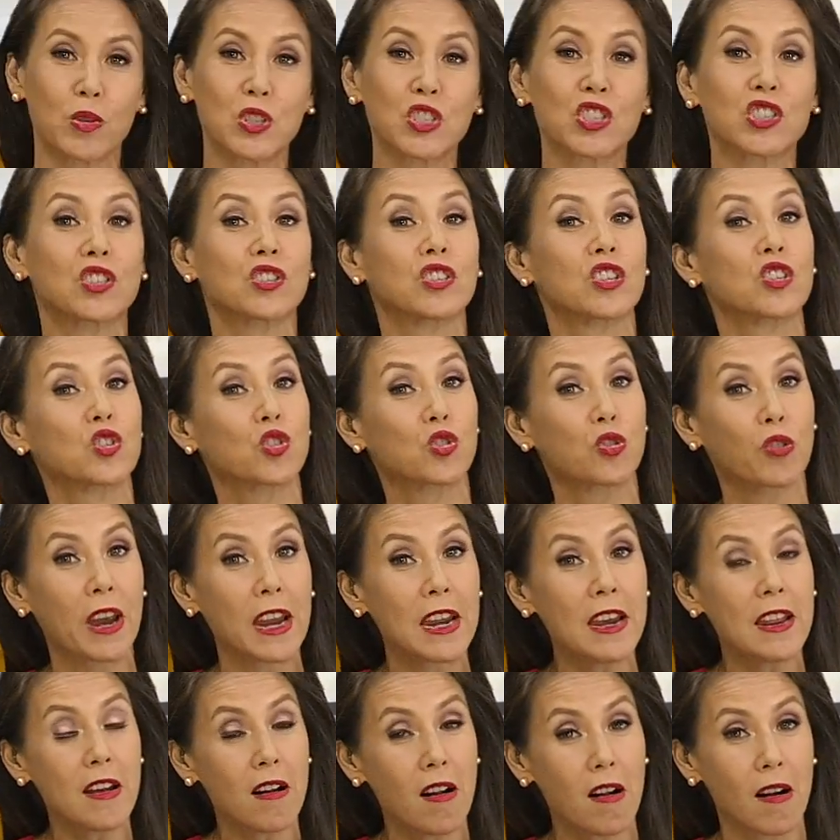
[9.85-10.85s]
which is the
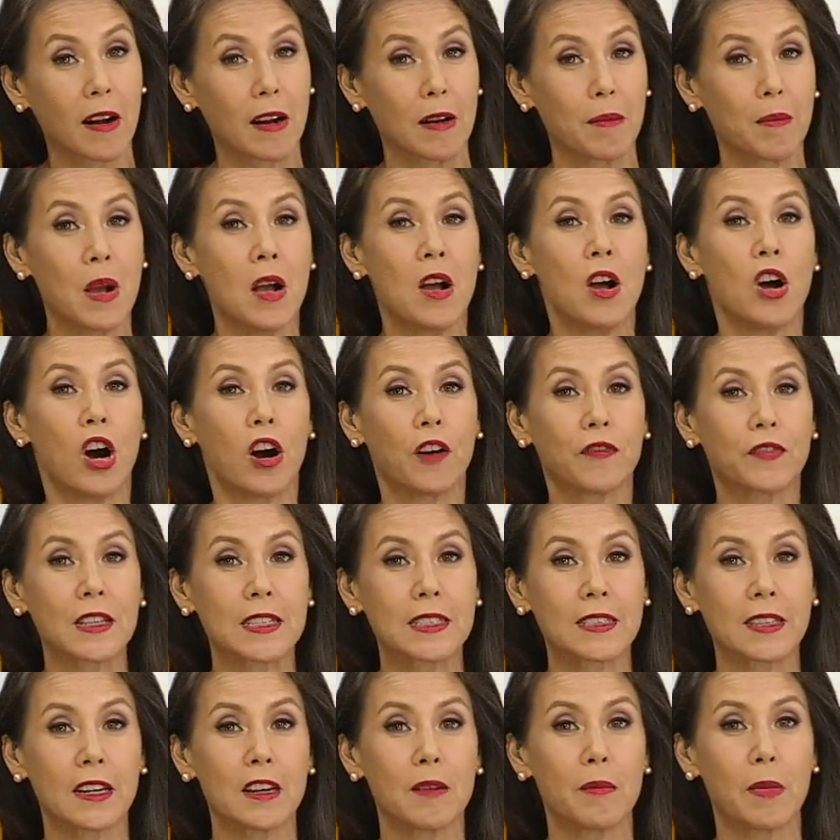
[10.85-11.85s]
training arm of
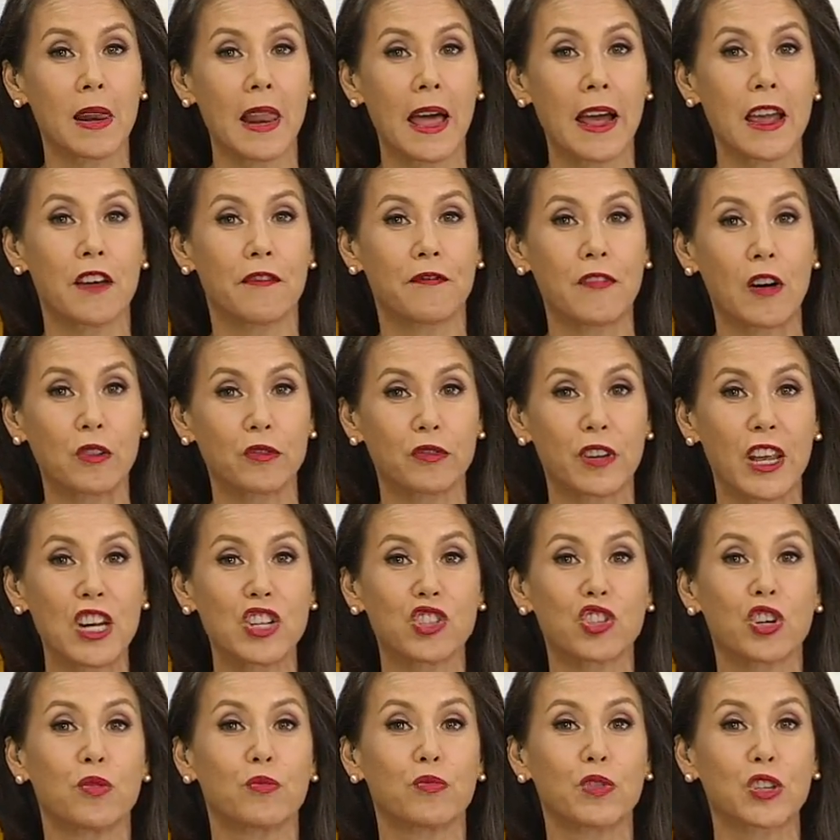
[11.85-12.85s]
the Cinemalaya
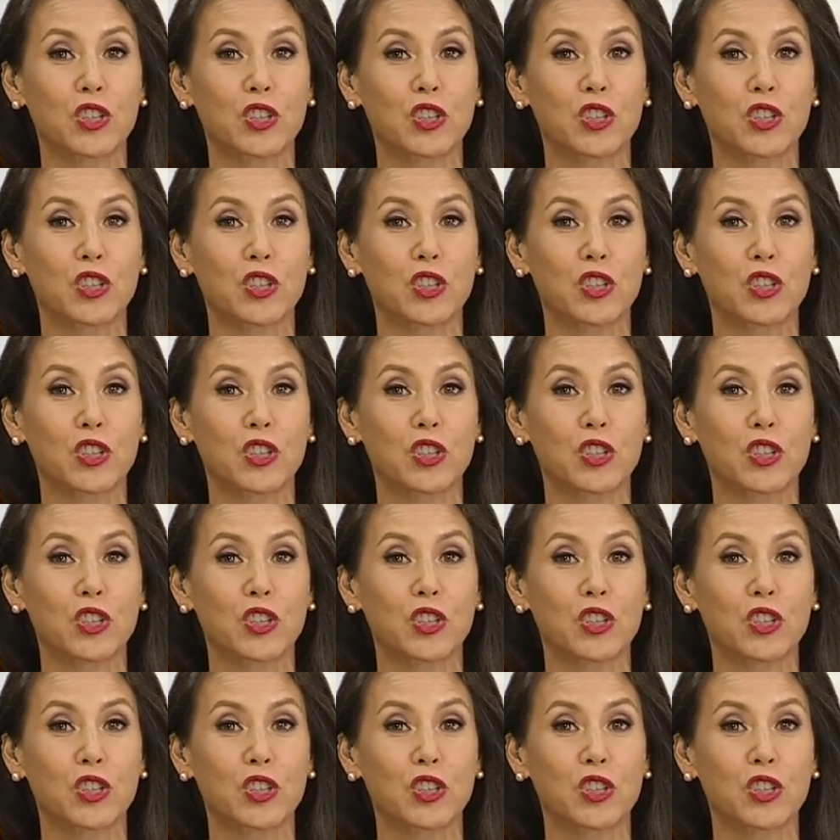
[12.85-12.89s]
Foundation,